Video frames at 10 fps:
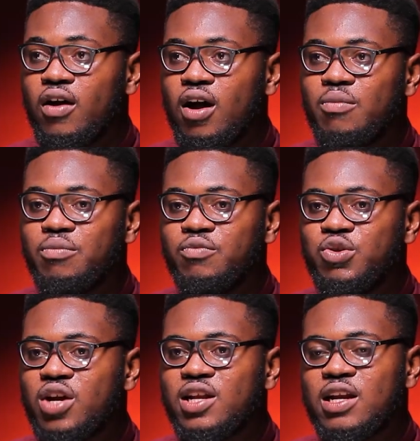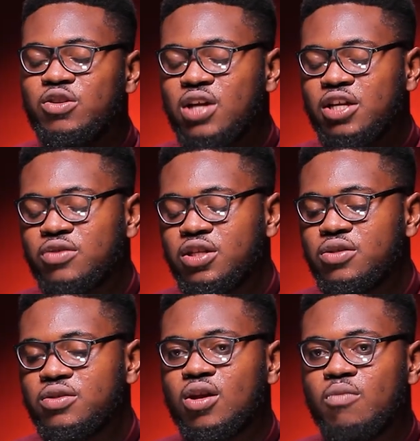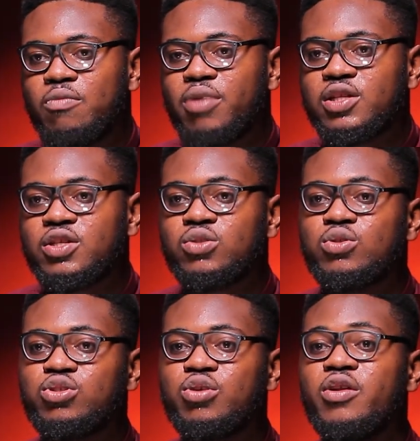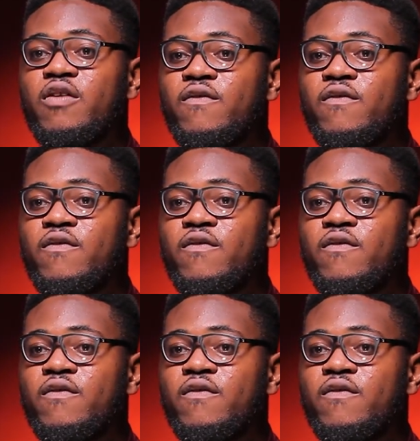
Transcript: You can actually use elbow patches to turn a